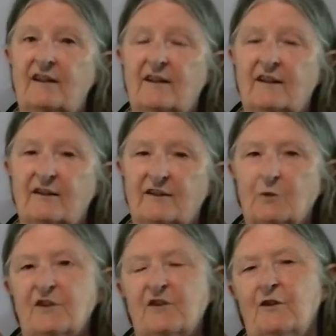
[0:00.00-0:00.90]
There
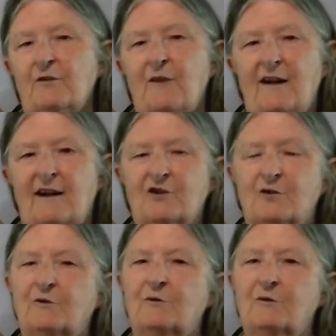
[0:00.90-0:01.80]
was no
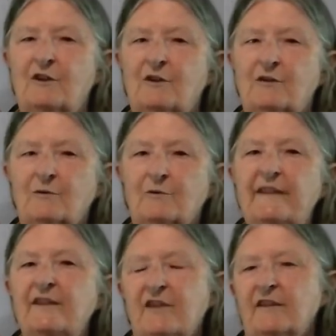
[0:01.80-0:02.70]
actual
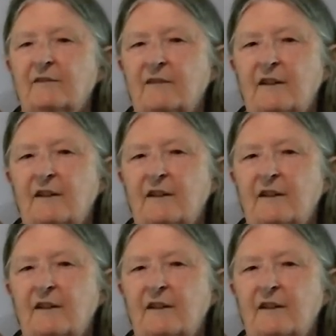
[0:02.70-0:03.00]
reason,